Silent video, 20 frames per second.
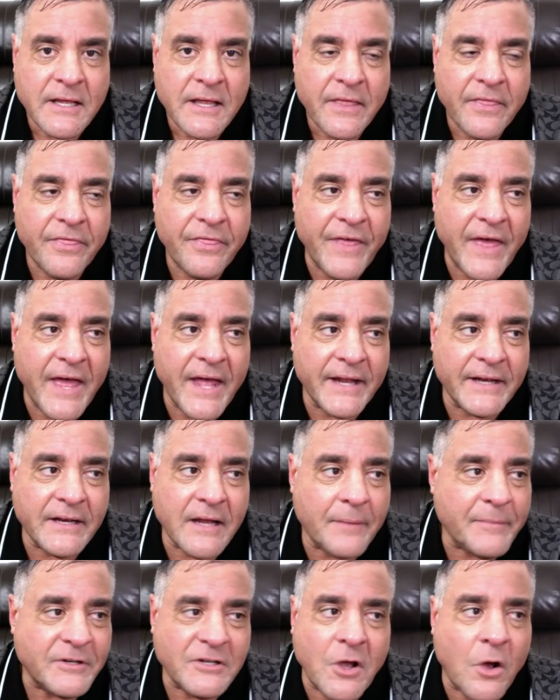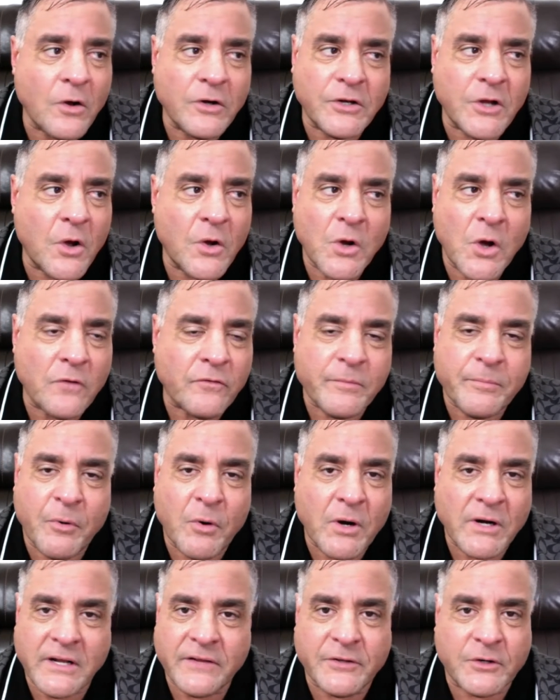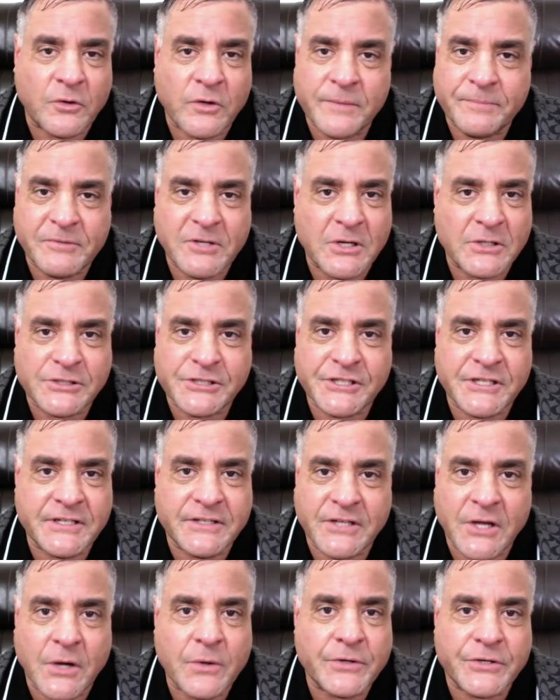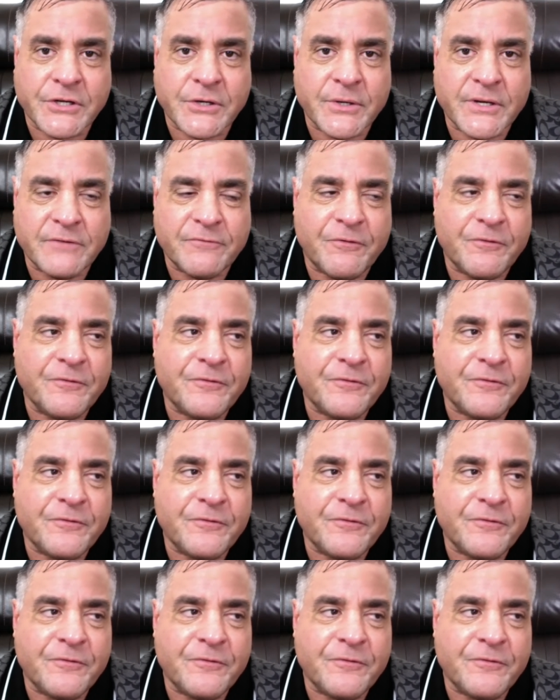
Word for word: then I mean, don't don't overboard on the crypto shit. Don't do it.